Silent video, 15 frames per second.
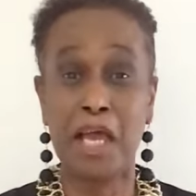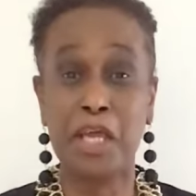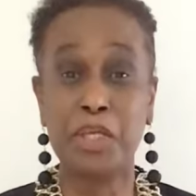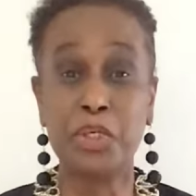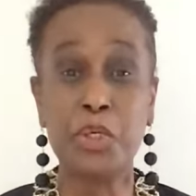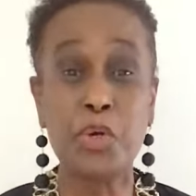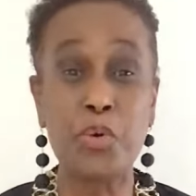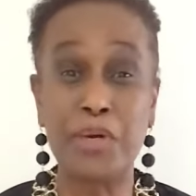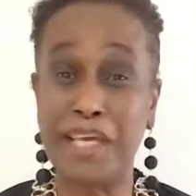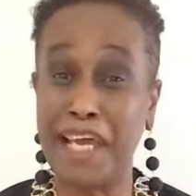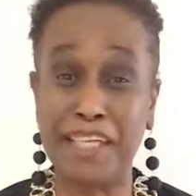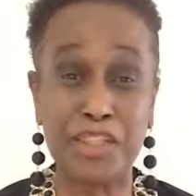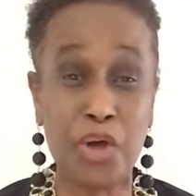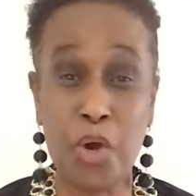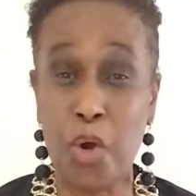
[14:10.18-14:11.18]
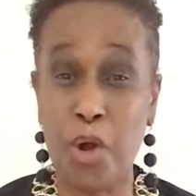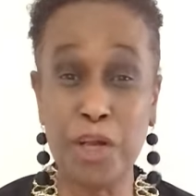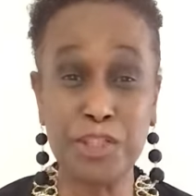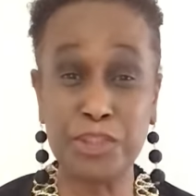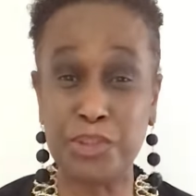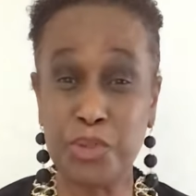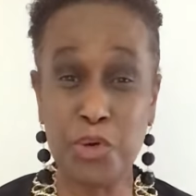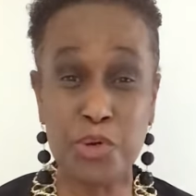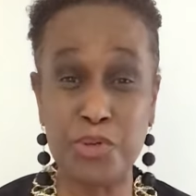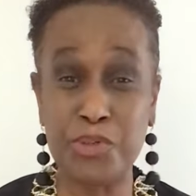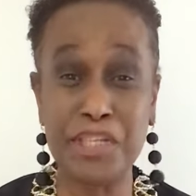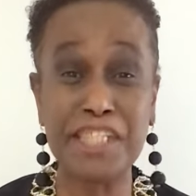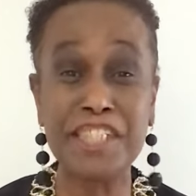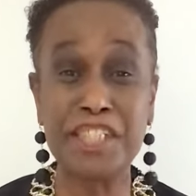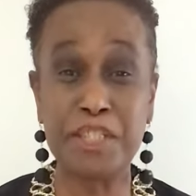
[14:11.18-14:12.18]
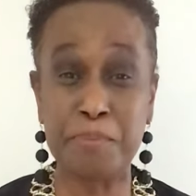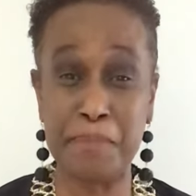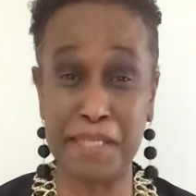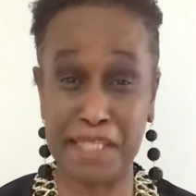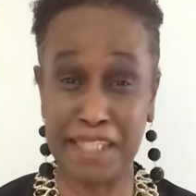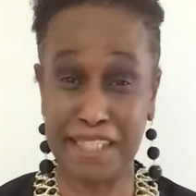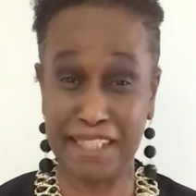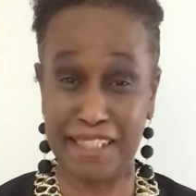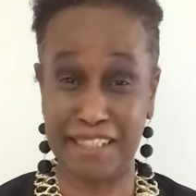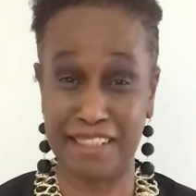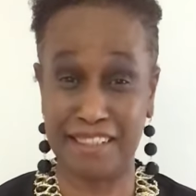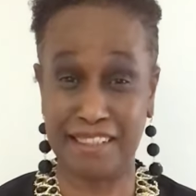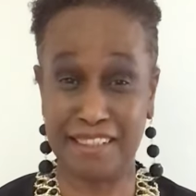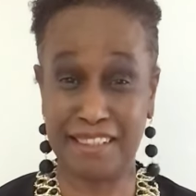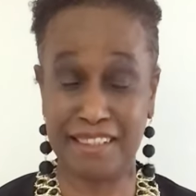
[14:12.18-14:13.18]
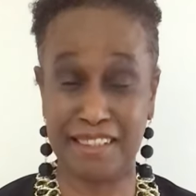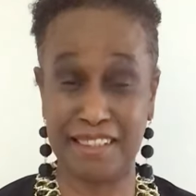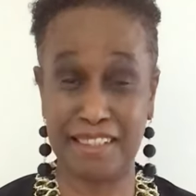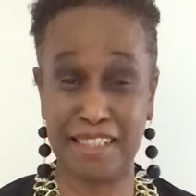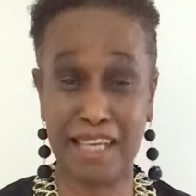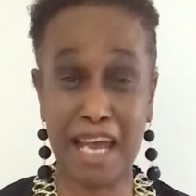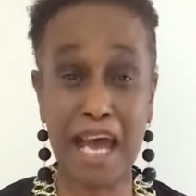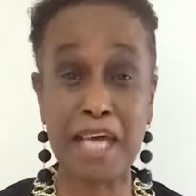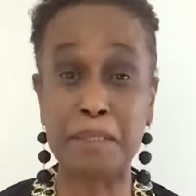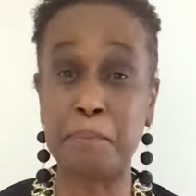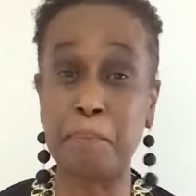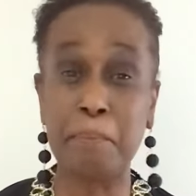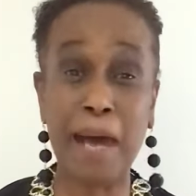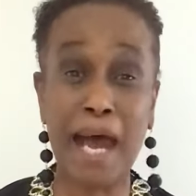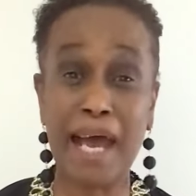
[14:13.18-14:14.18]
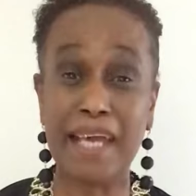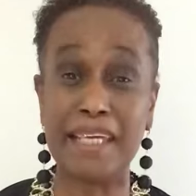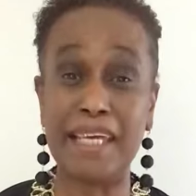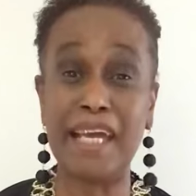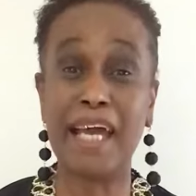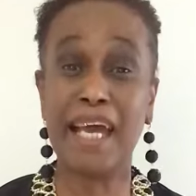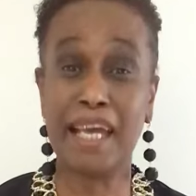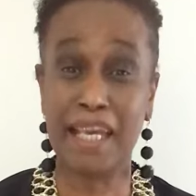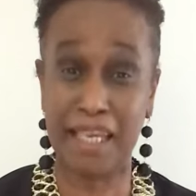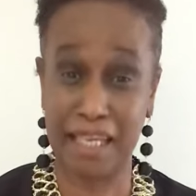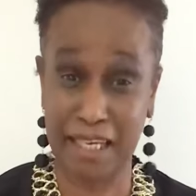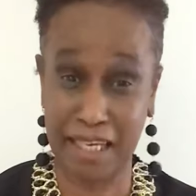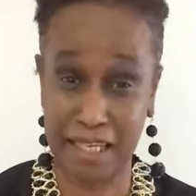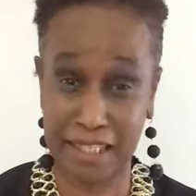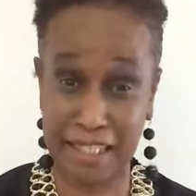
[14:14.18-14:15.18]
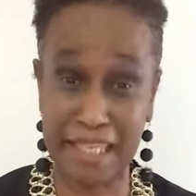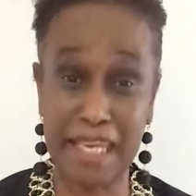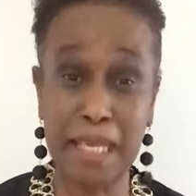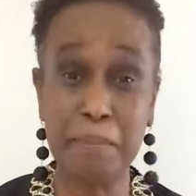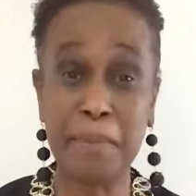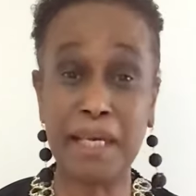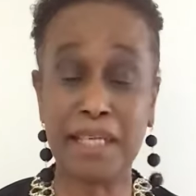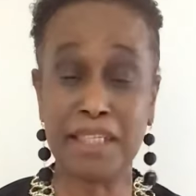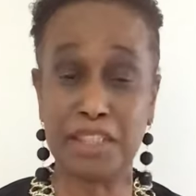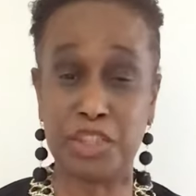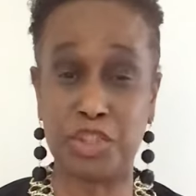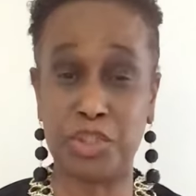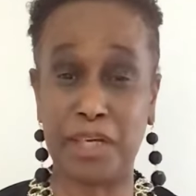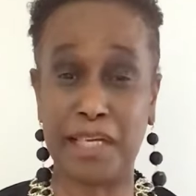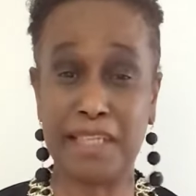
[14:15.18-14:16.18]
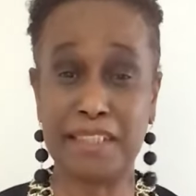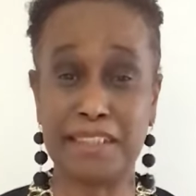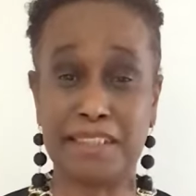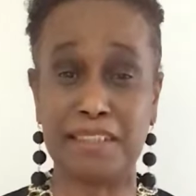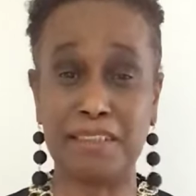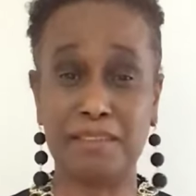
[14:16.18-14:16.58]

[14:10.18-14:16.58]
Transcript: You can also reach me at my email address